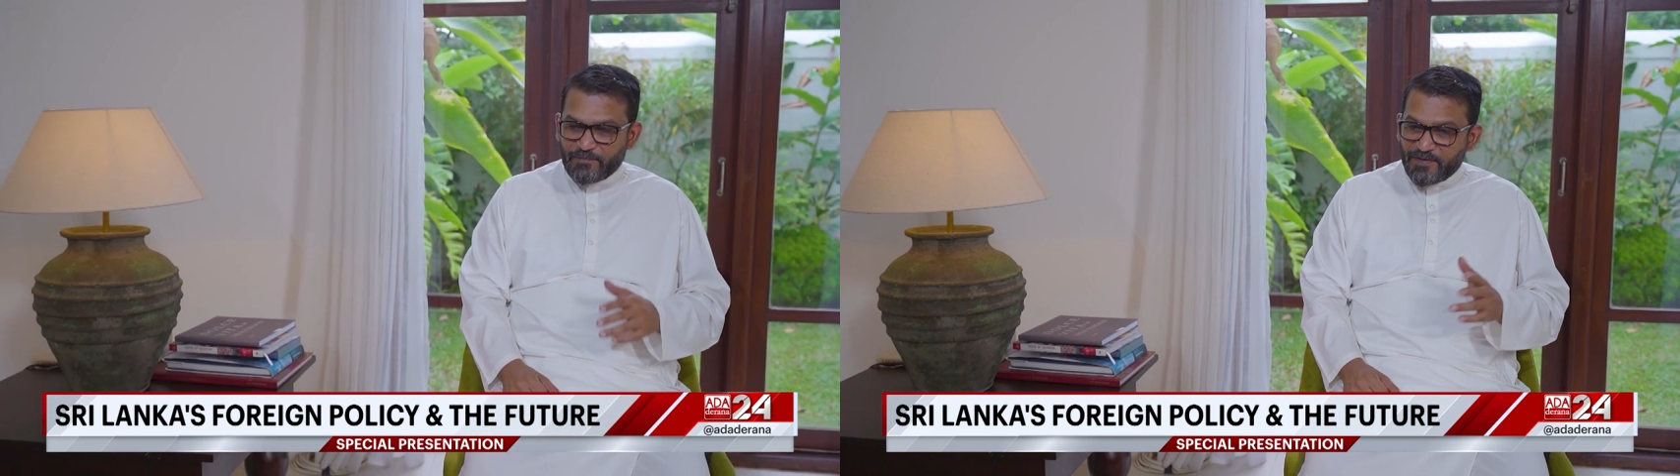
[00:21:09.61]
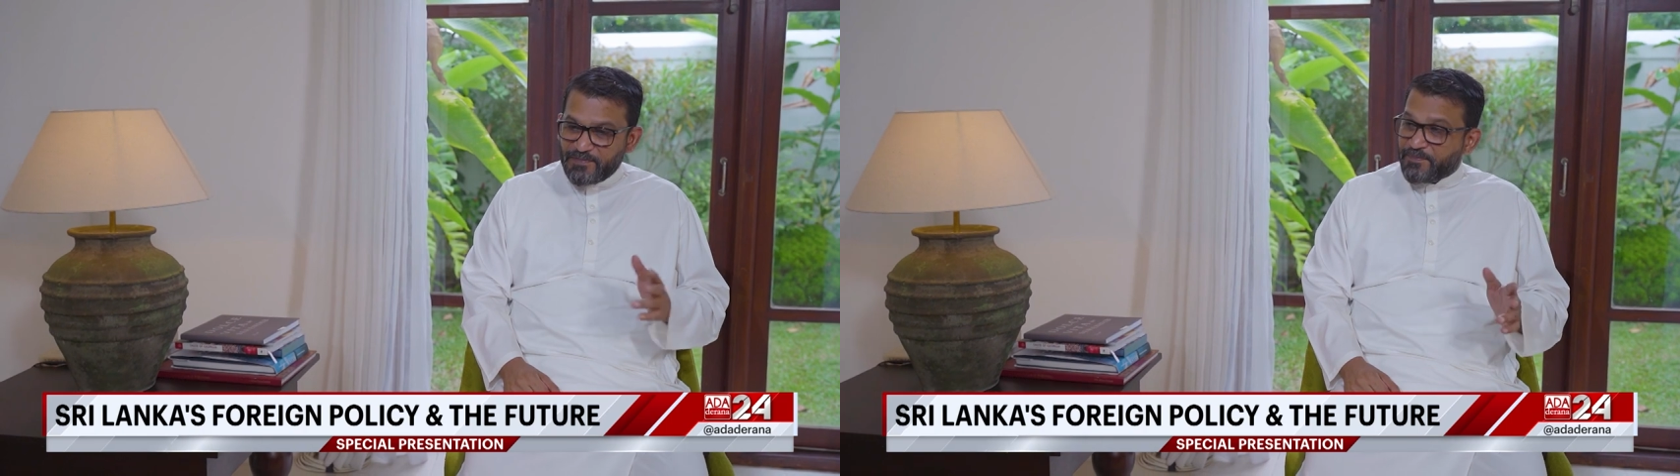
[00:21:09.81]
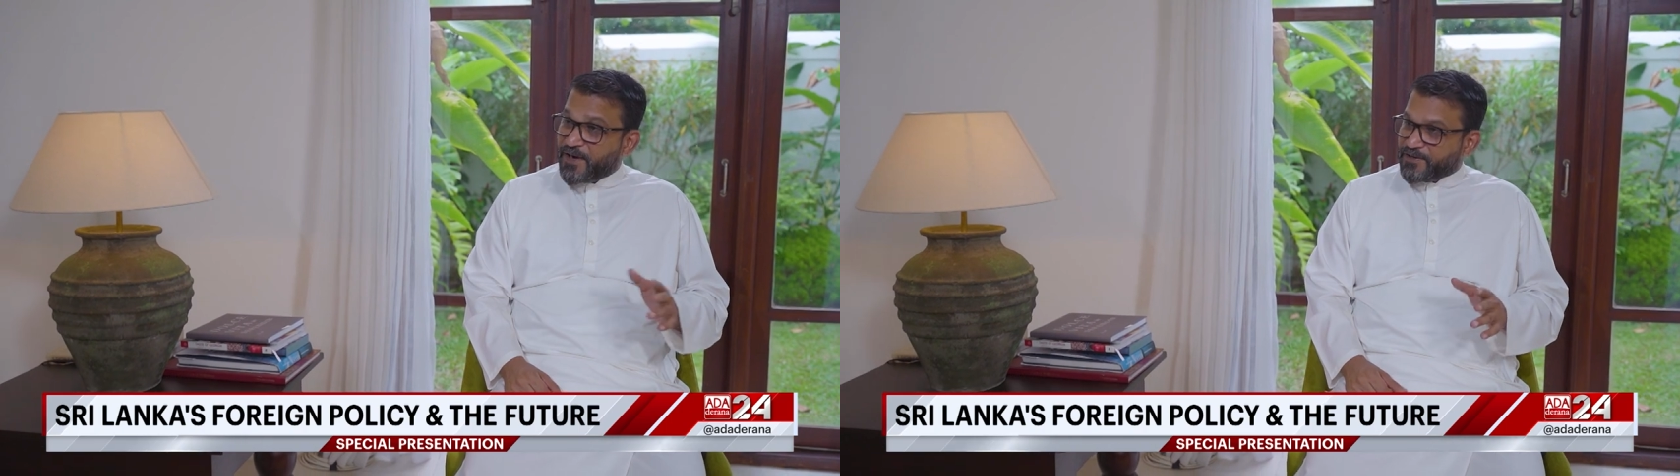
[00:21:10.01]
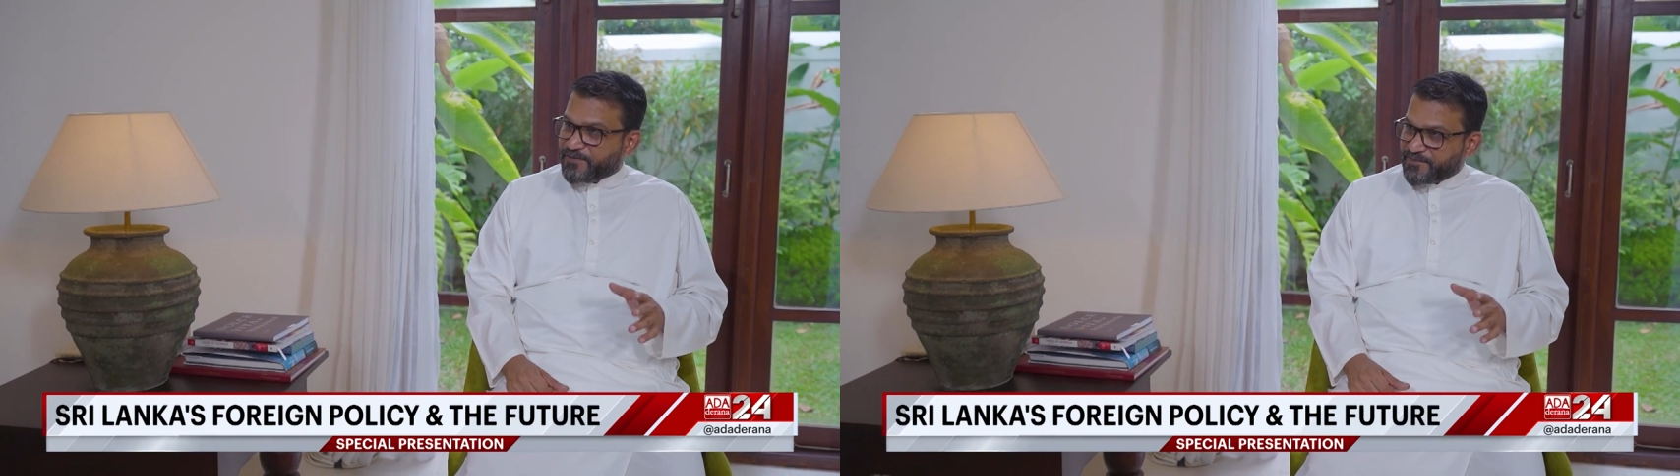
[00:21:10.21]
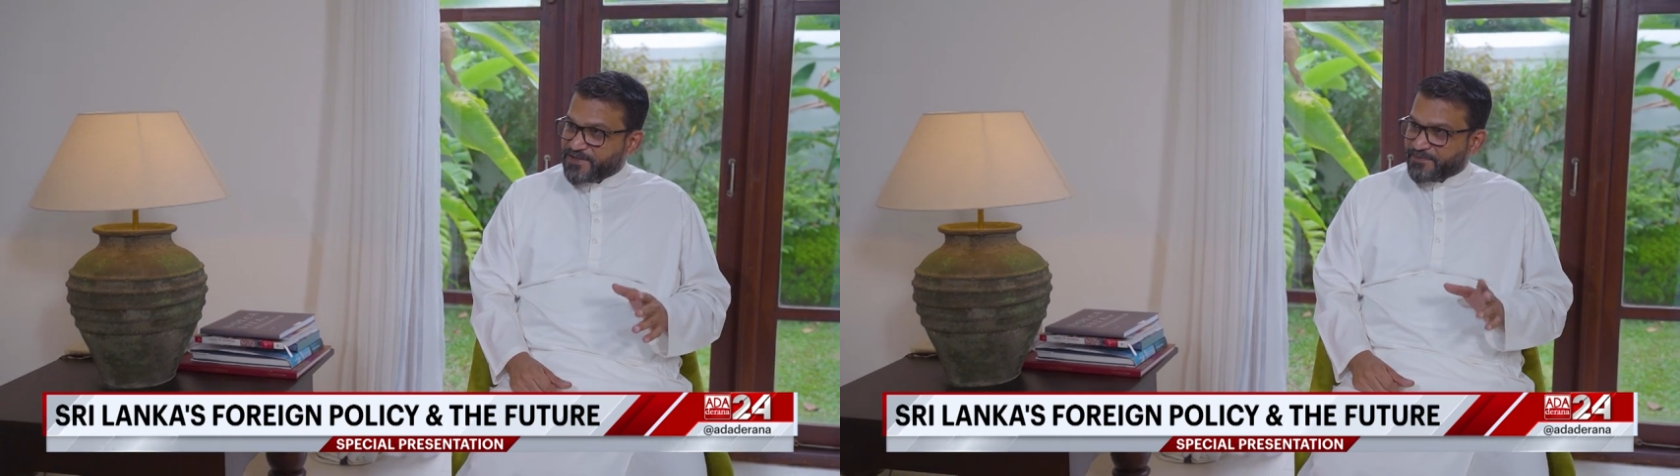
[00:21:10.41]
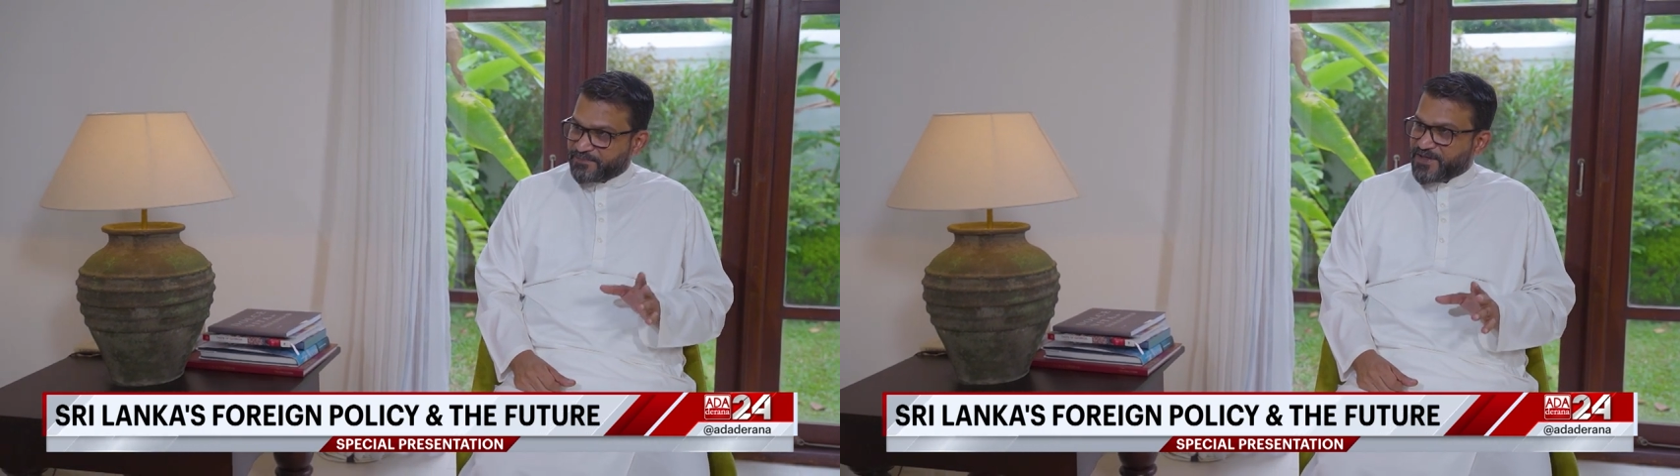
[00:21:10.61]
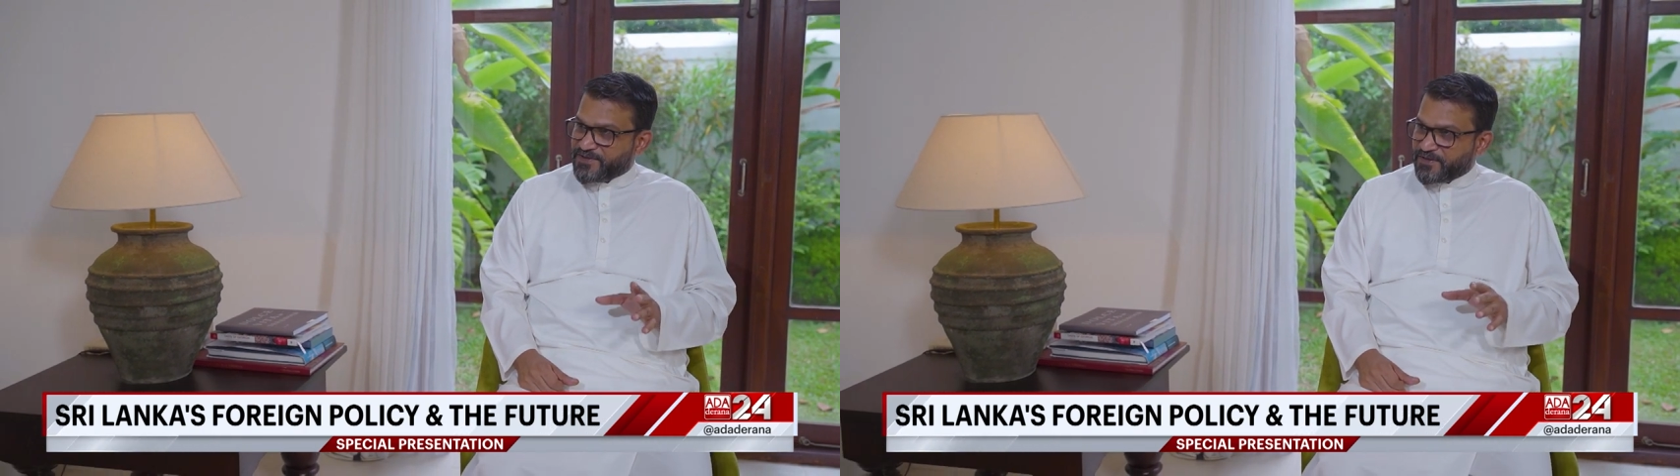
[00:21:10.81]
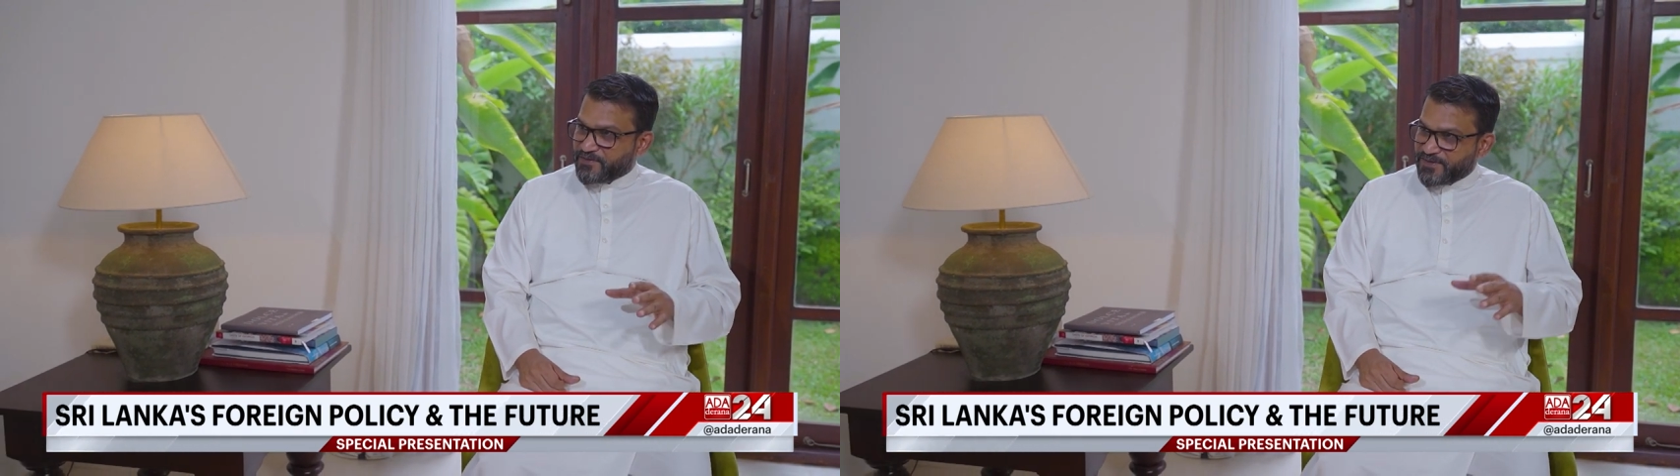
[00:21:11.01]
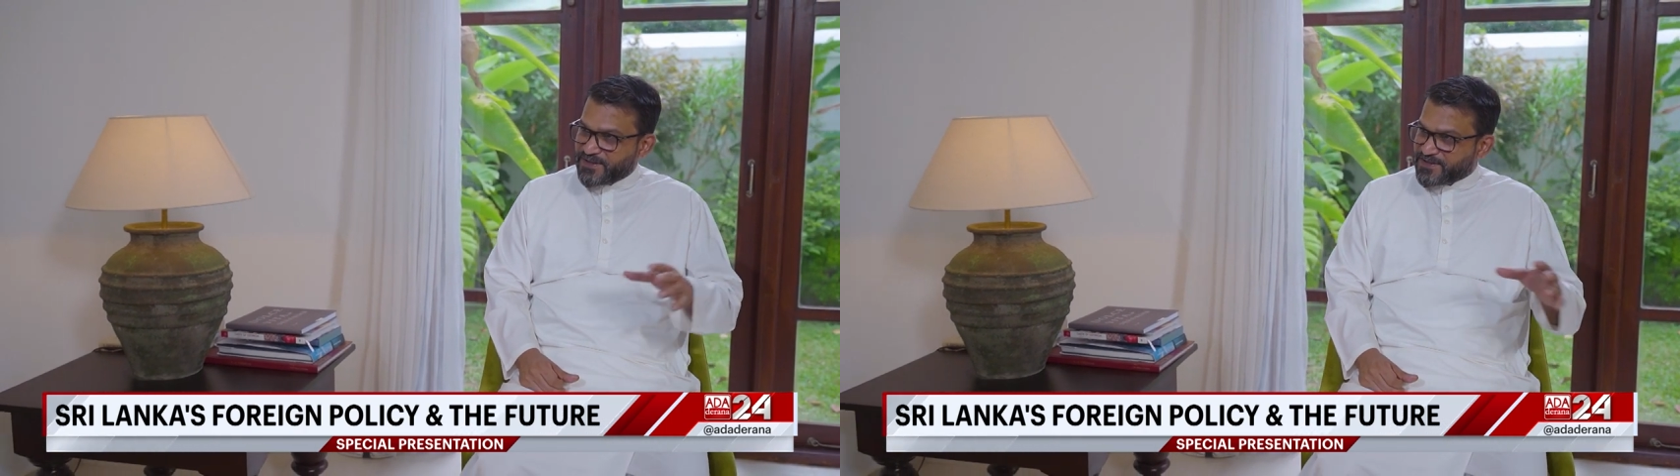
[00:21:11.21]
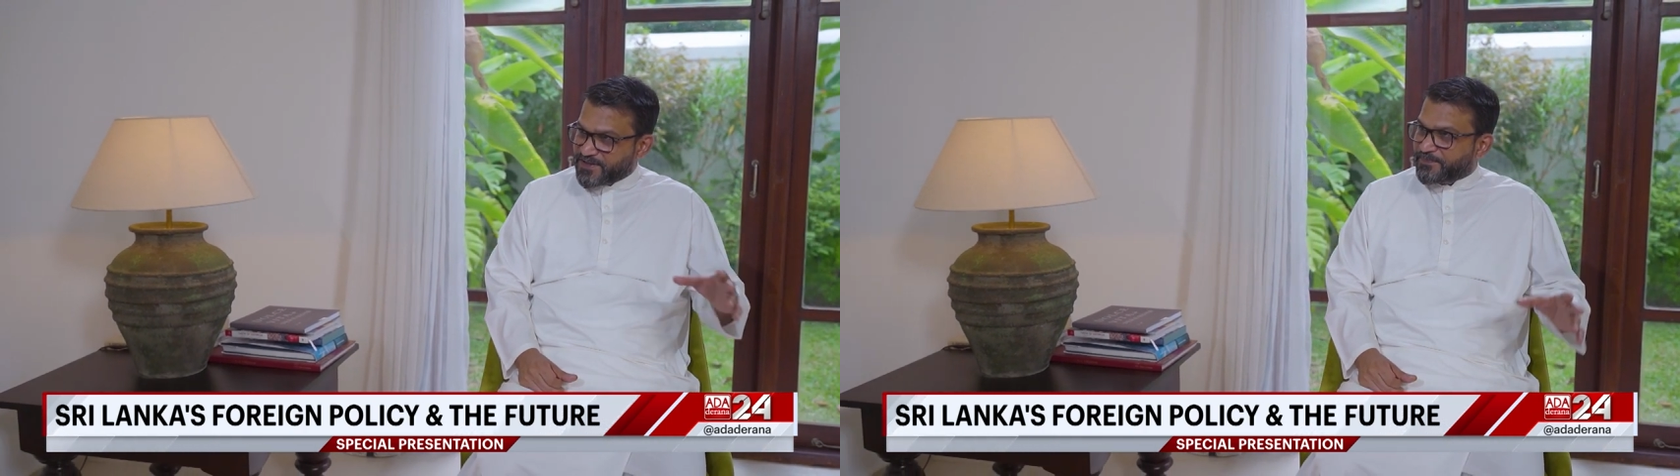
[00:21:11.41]
we'll be part of the supply the
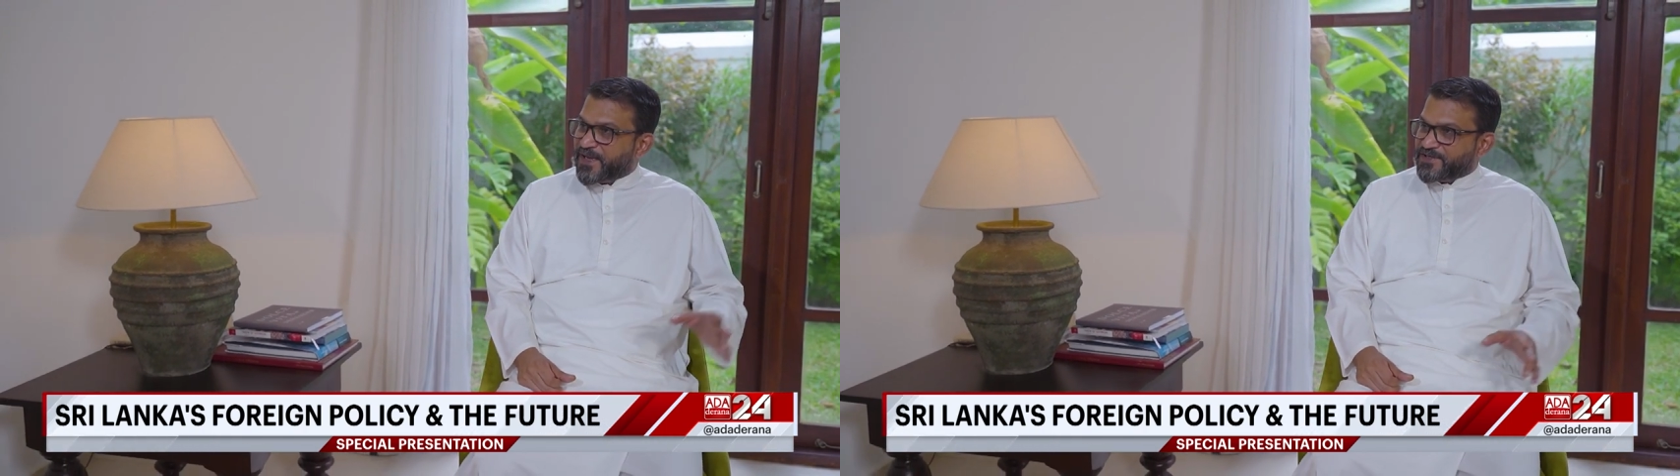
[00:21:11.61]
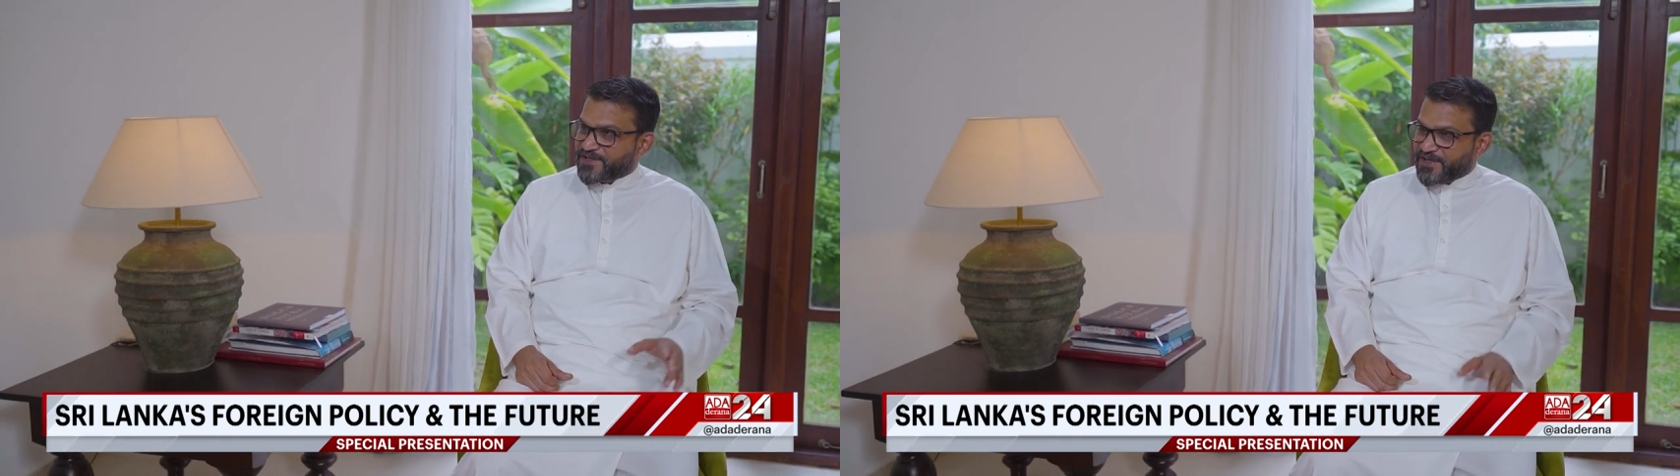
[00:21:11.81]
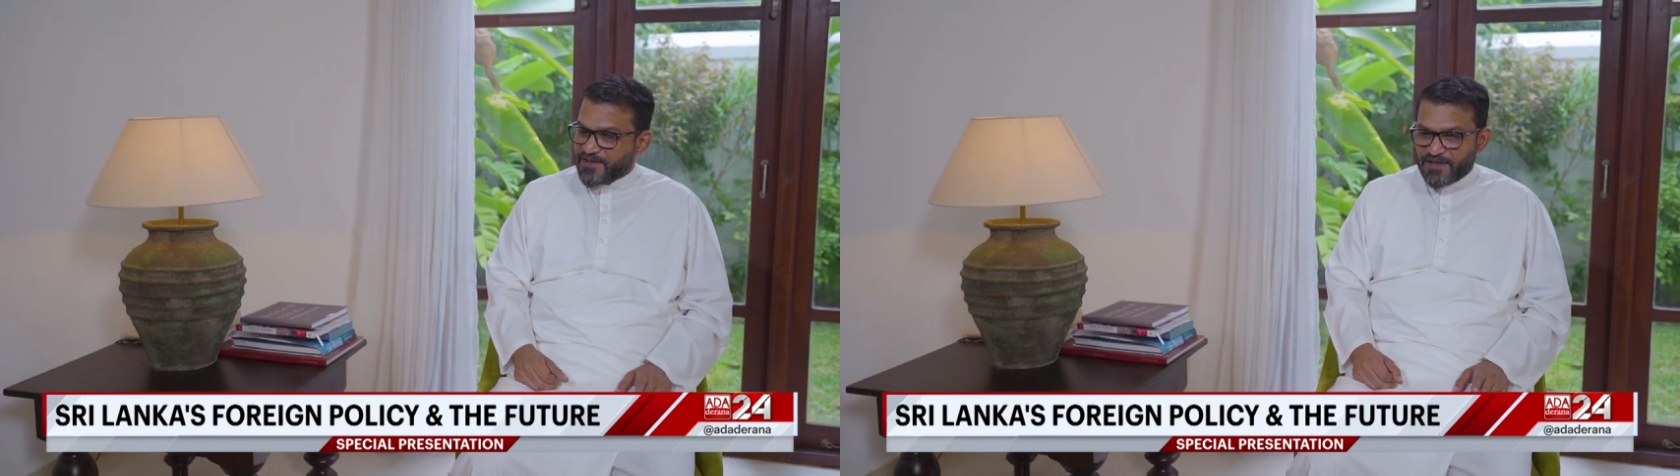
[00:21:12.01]
world supply chain.